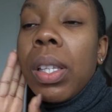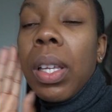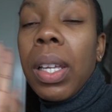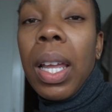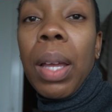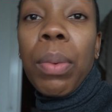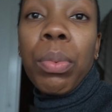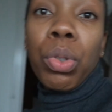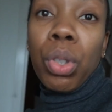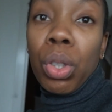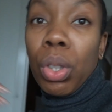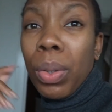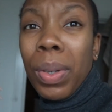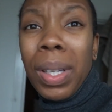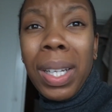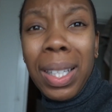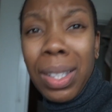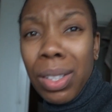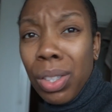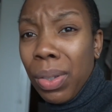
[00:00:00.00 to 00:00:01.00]
So yeah, I'm just going to
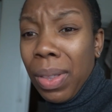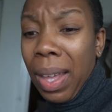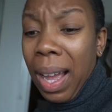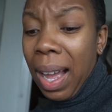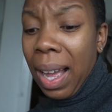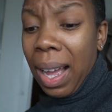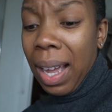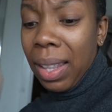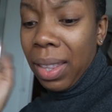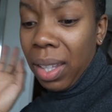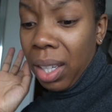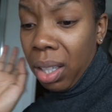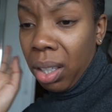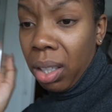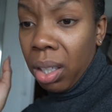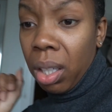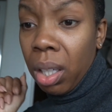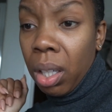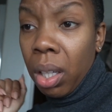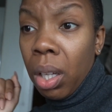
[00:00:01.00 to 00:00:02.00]
quickly do that, and
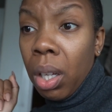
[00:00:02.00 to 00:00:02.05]
then